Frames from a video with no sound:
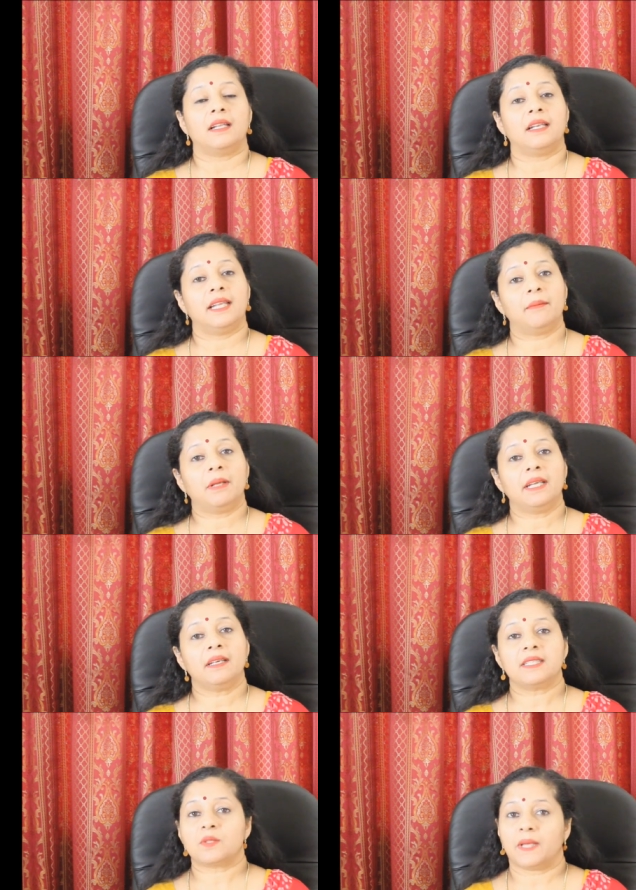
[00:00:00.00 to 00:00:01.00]

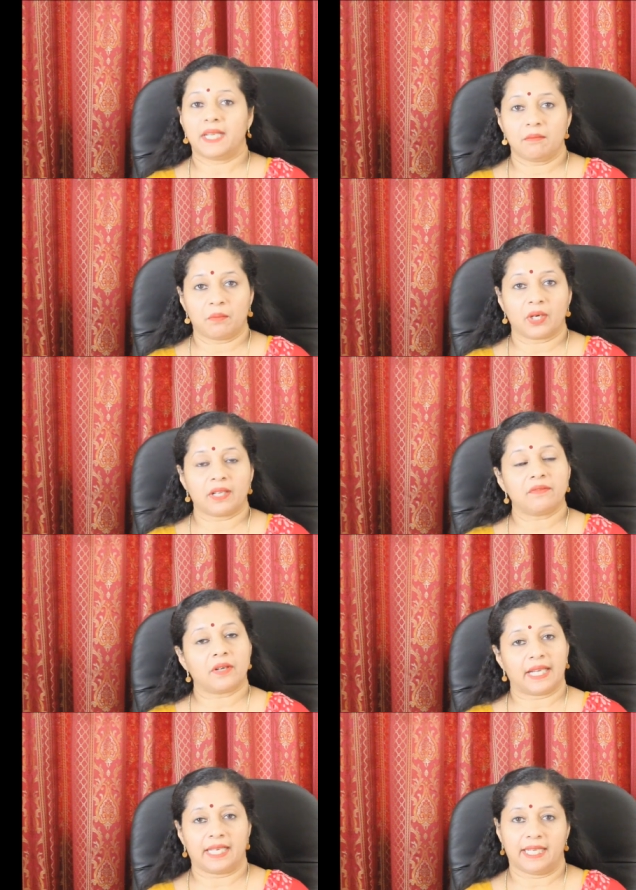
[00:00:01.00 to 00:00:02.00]
Labeling is very important
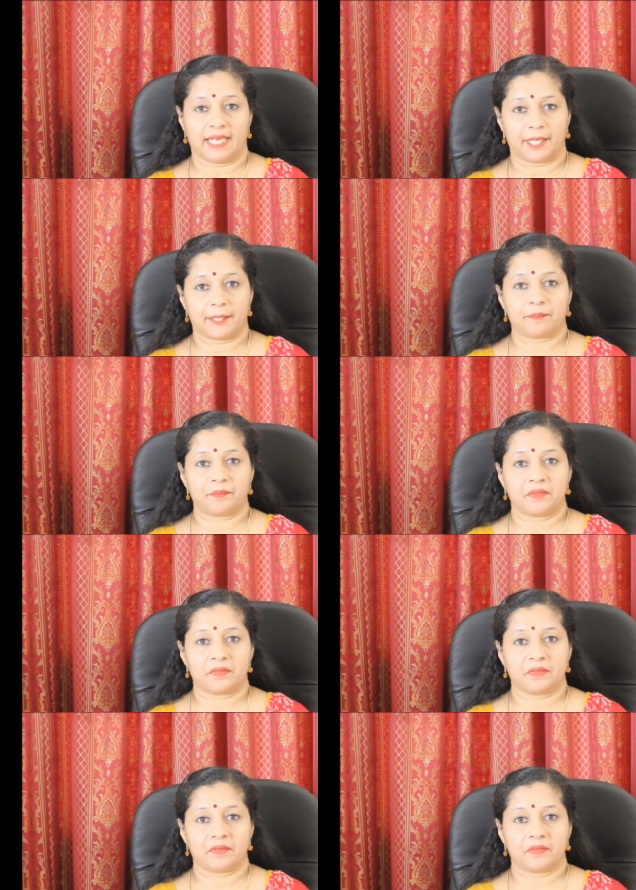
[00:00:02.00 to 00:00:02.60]
for any diagram.